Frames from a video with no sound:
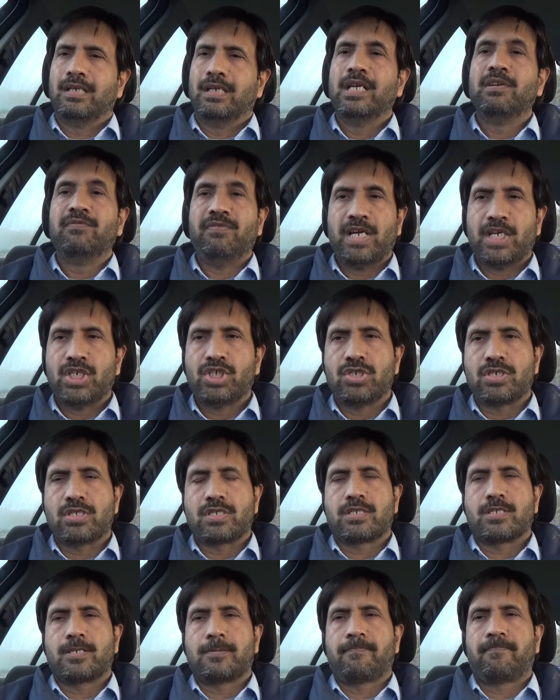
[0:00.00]

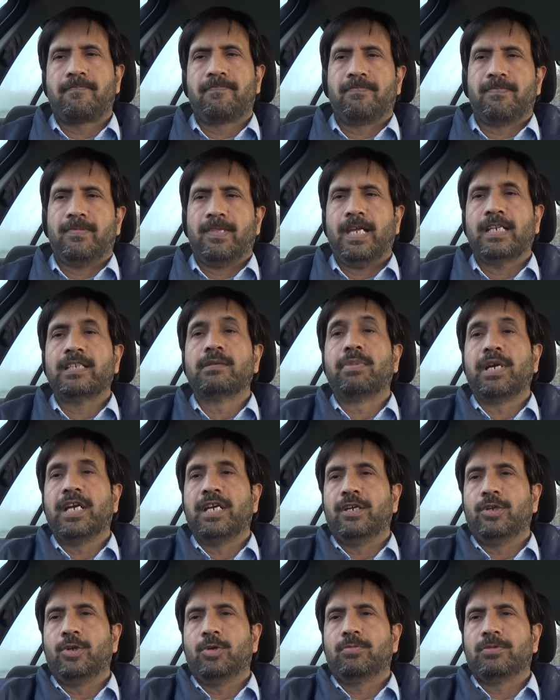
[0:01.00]
infections and the
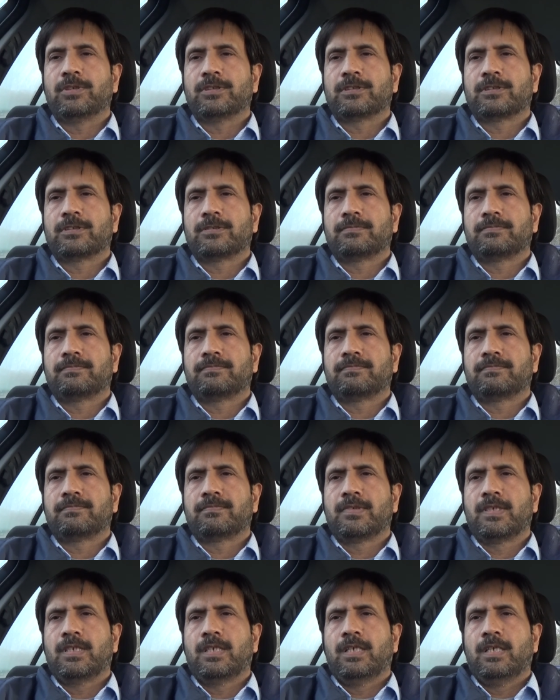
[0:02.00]
brain tumors.
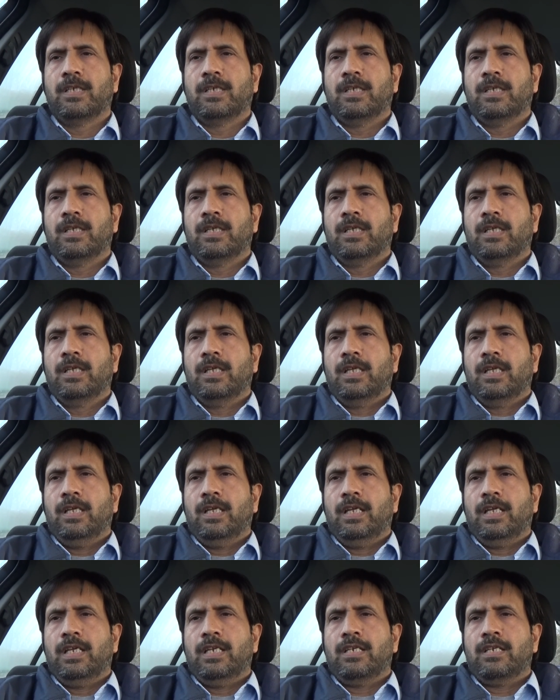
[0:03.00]

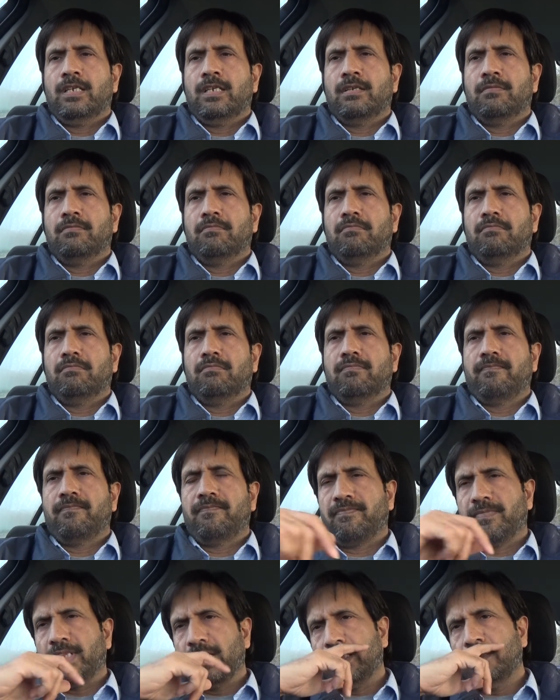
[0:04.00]
And uh,
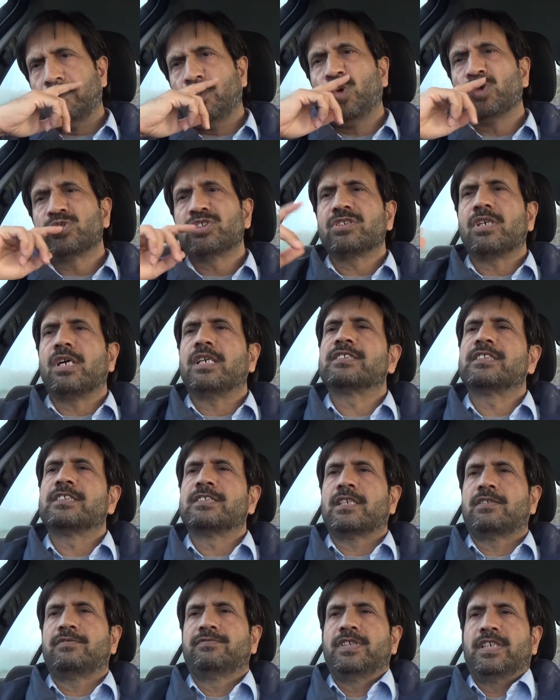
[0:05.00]
the most
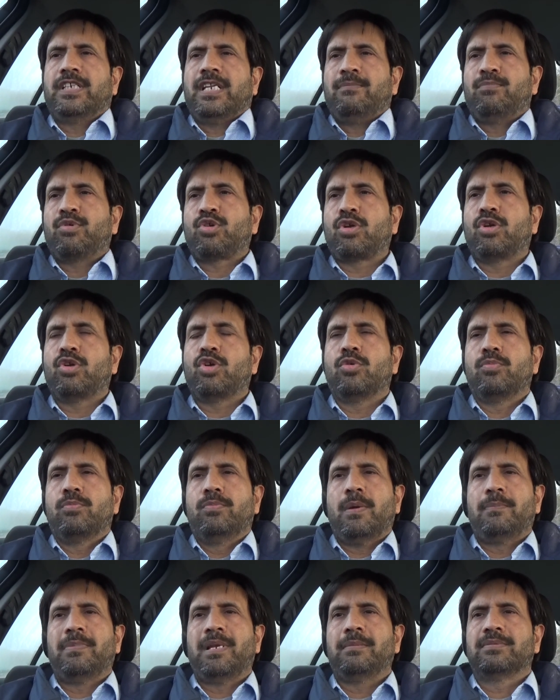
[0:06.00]
causes of the temporal
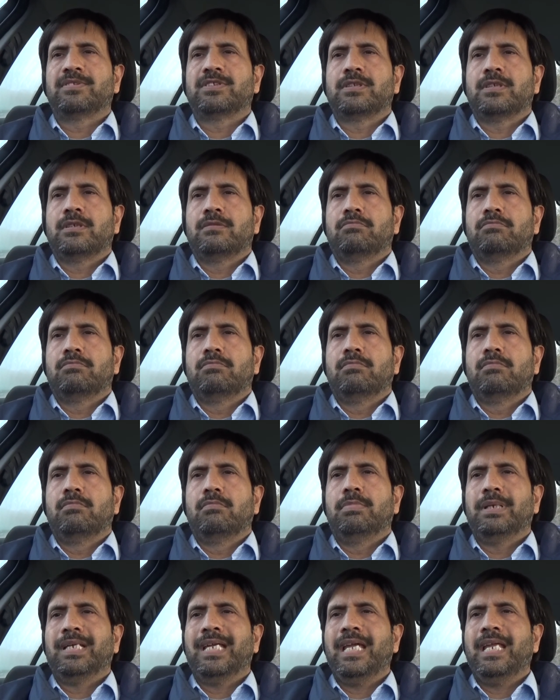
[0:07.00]
lobe epilepsy
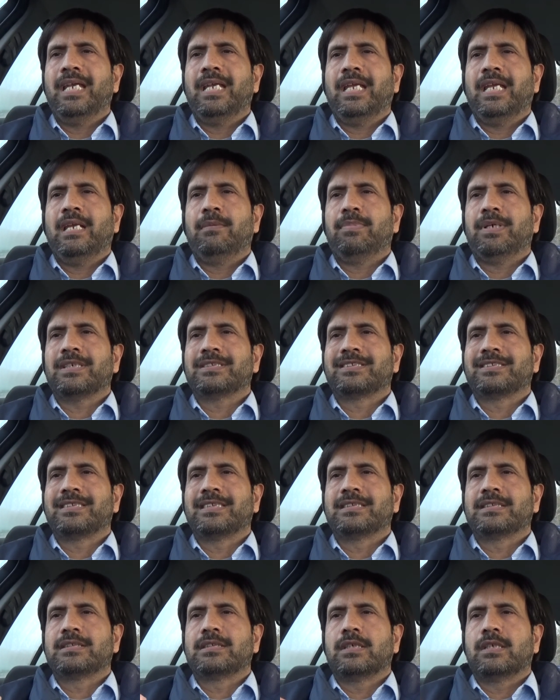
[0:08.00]
begin in
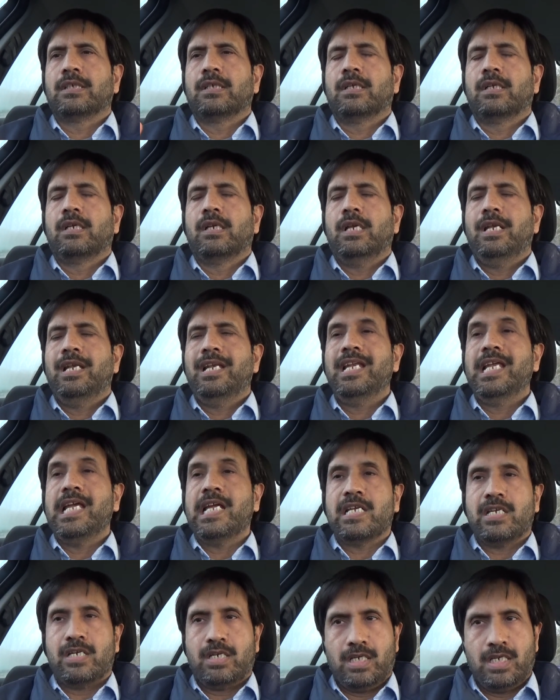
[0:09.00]
persons uh,
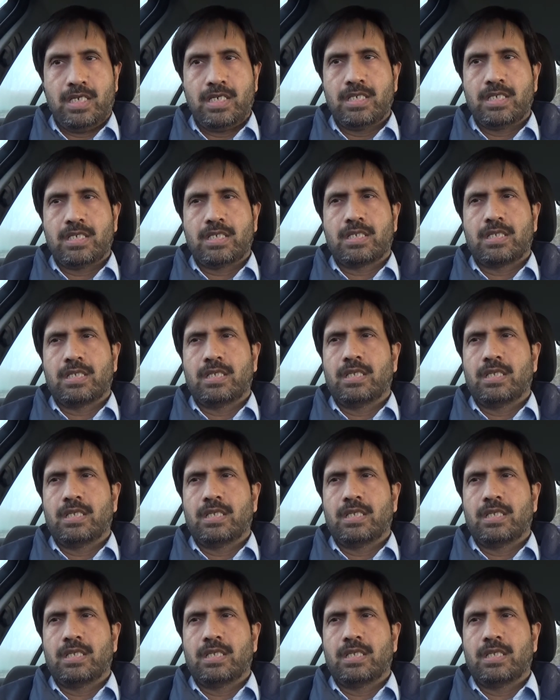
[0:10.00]
late teens